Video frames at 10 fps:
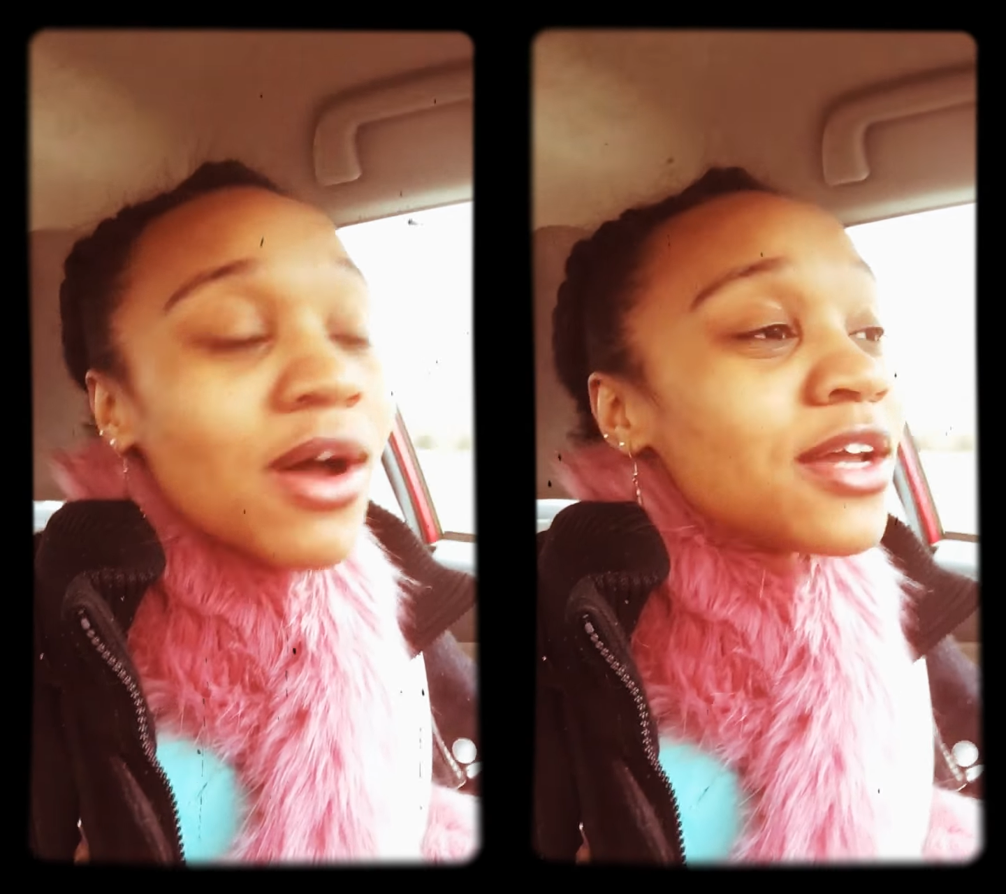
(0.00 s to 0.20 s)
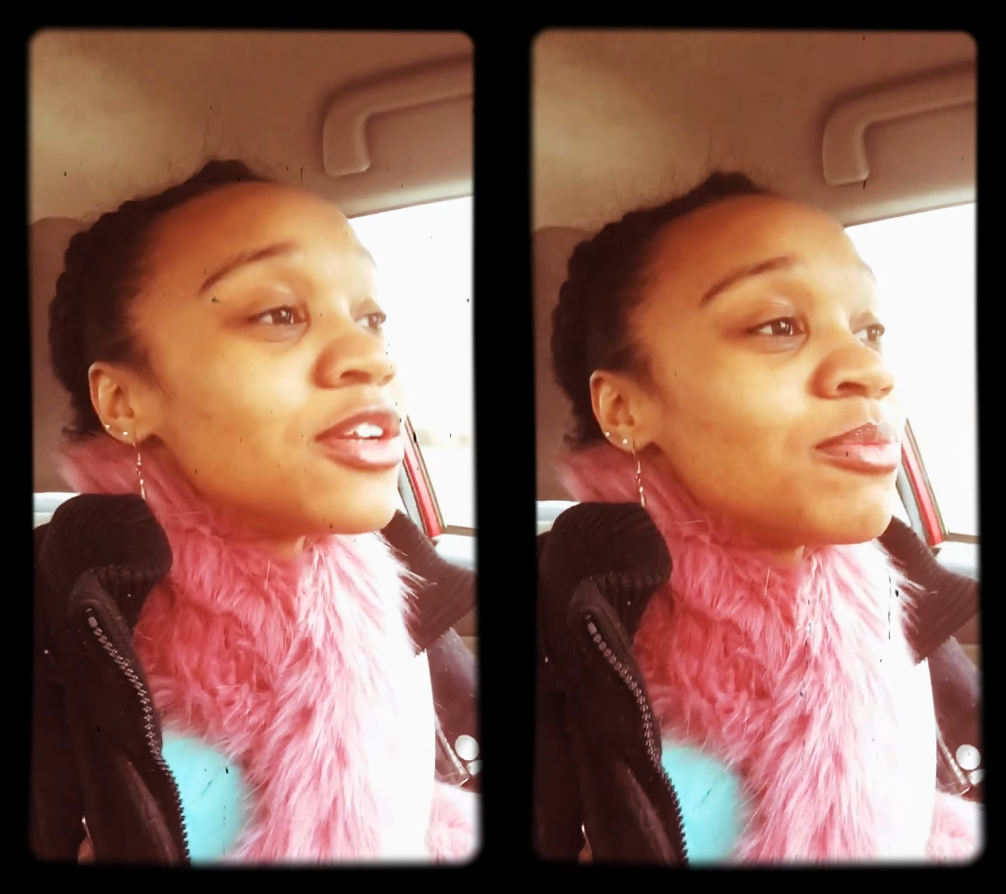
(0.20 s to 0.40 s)

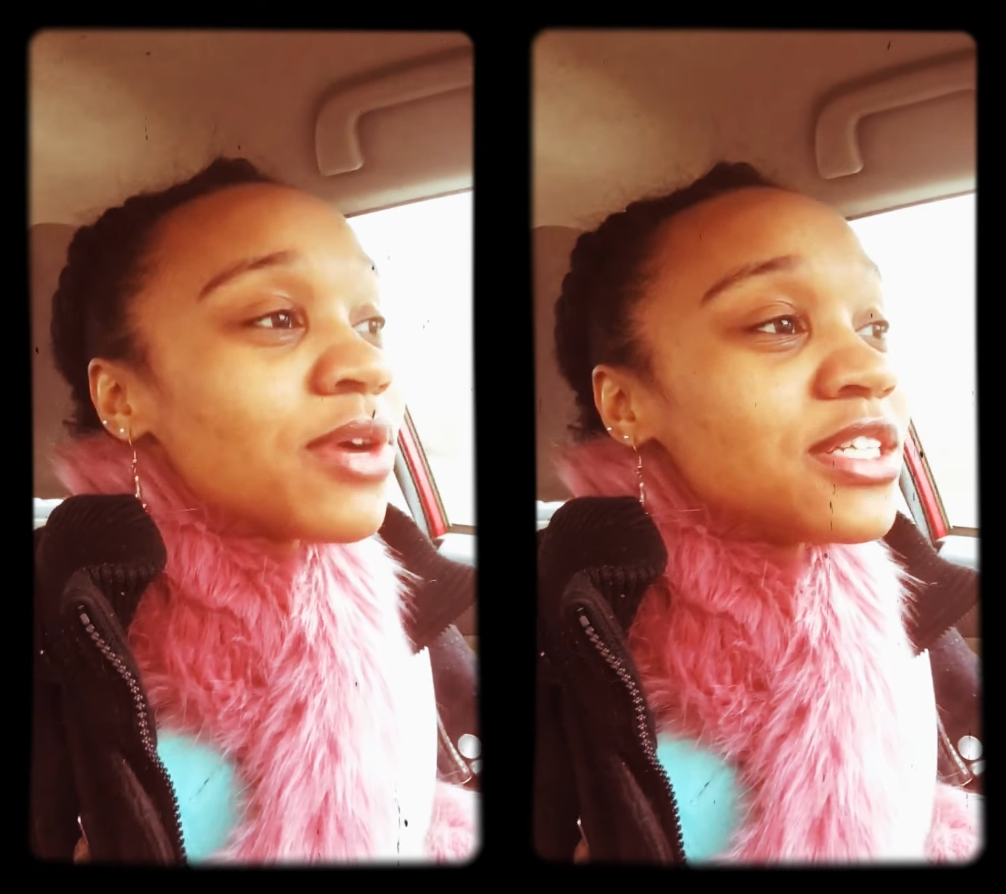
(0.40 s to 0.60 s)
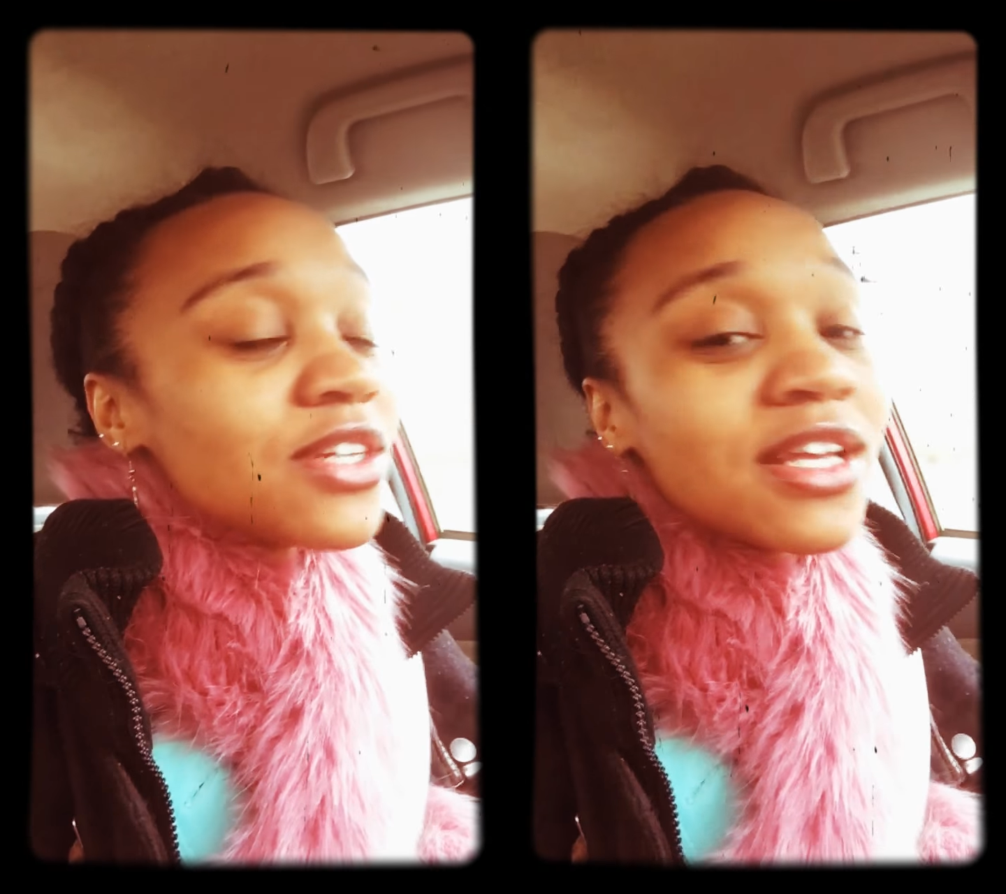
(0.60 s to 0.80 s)
under
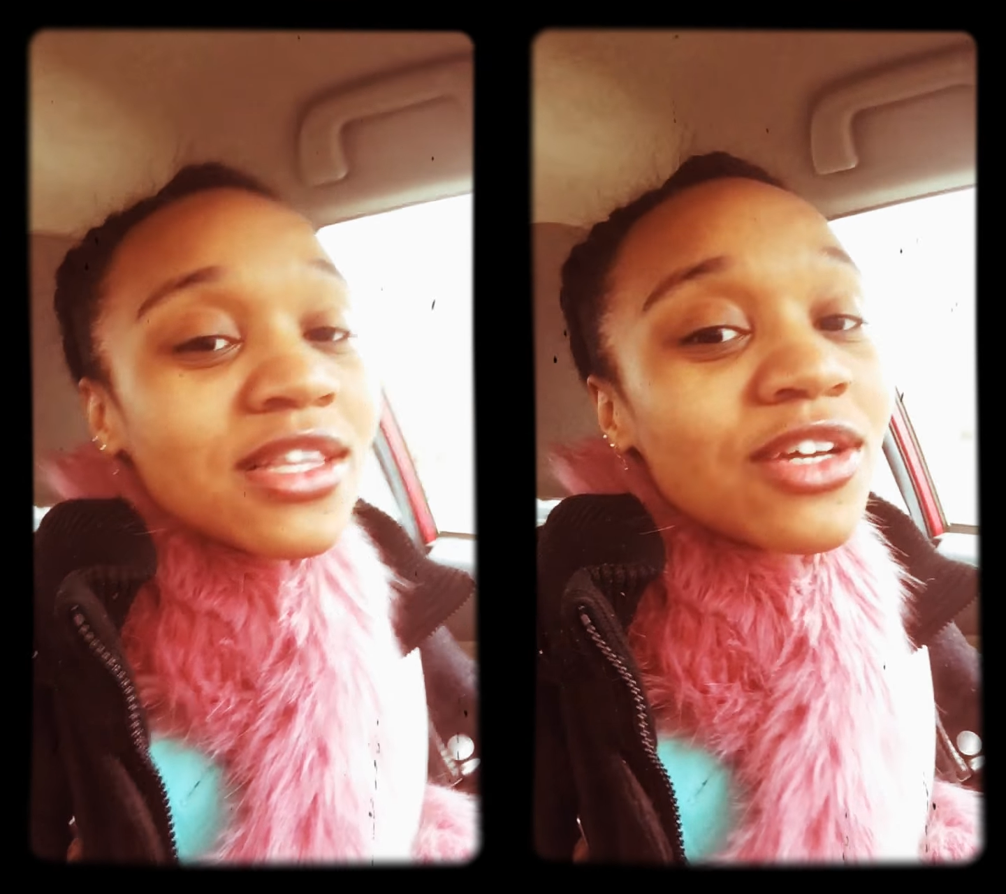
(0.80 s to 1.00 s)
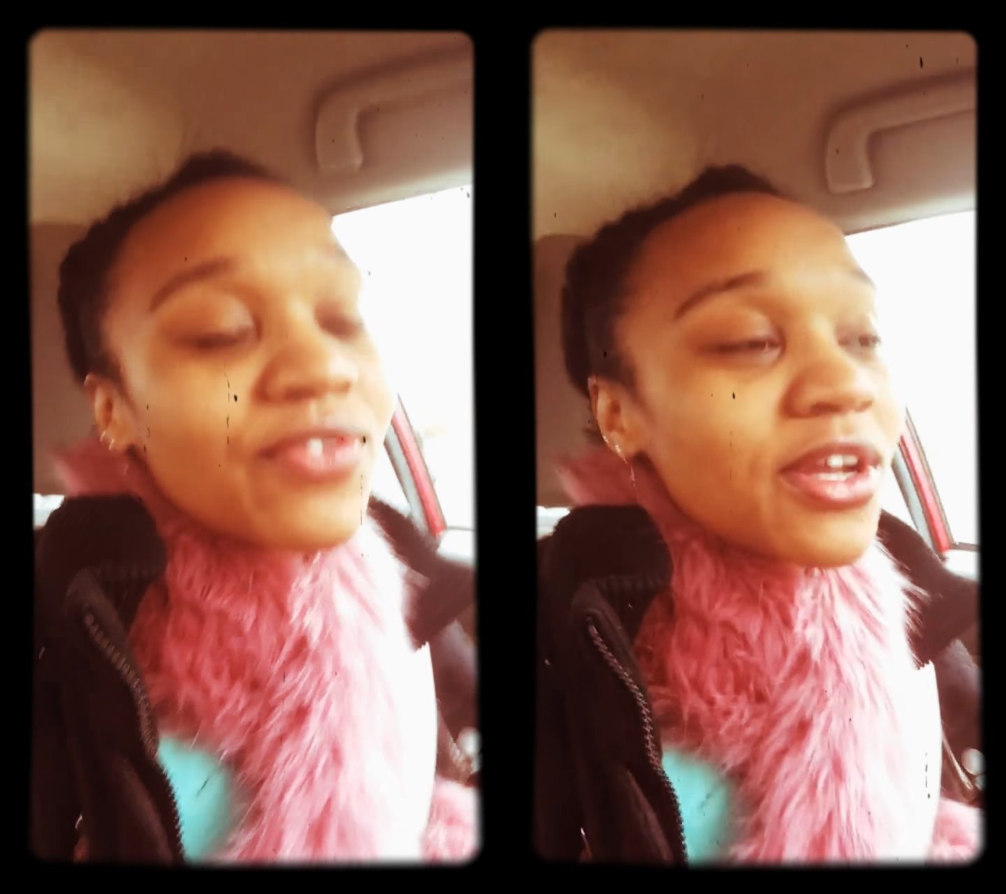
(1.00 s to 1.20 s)
pressure
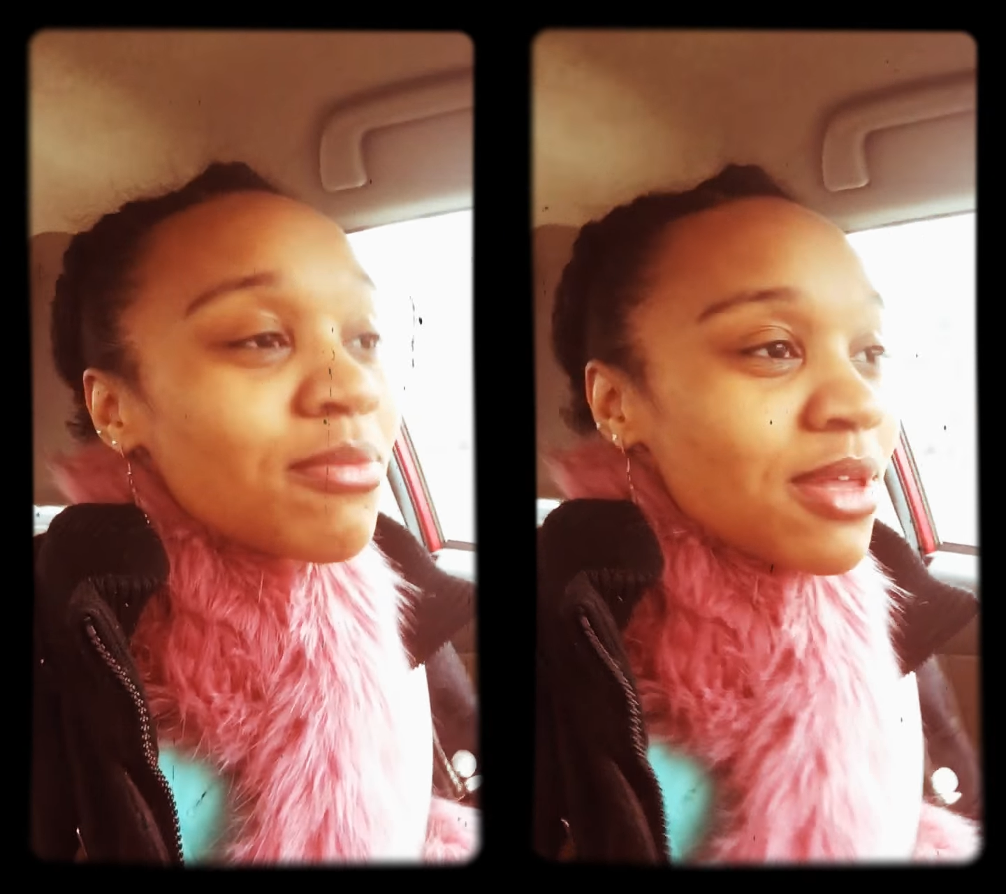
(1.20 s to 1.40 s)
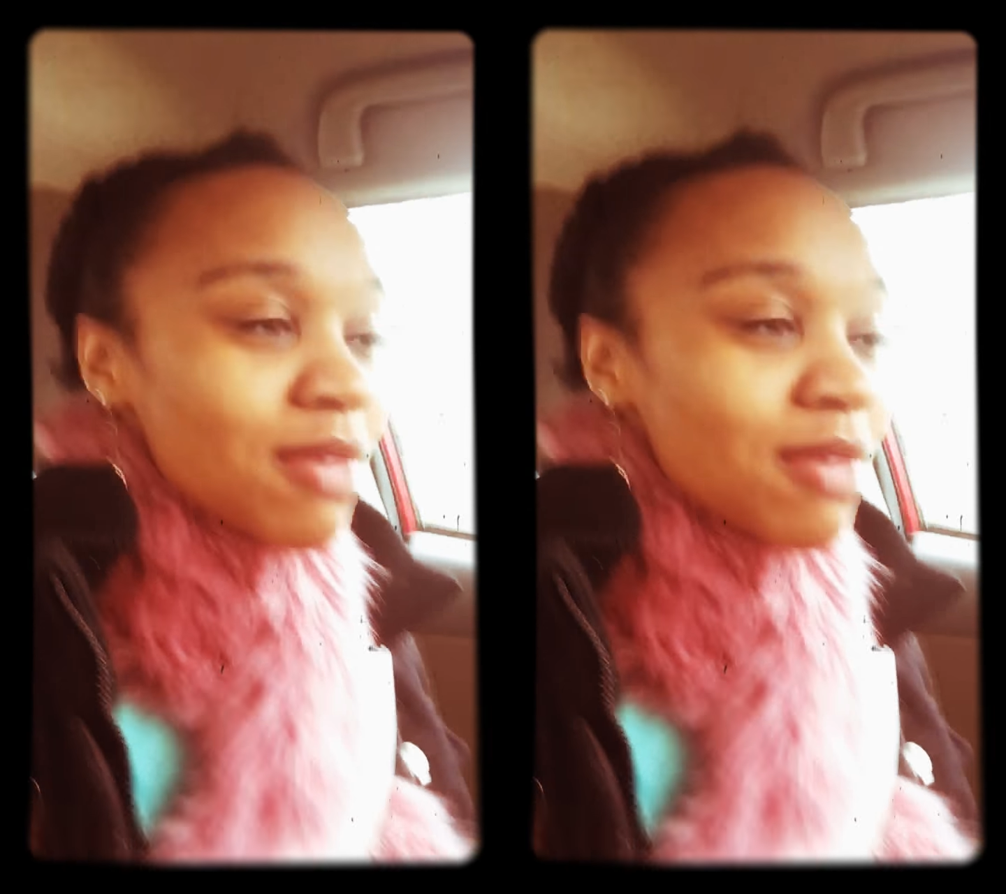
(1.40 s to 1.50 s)
and look for him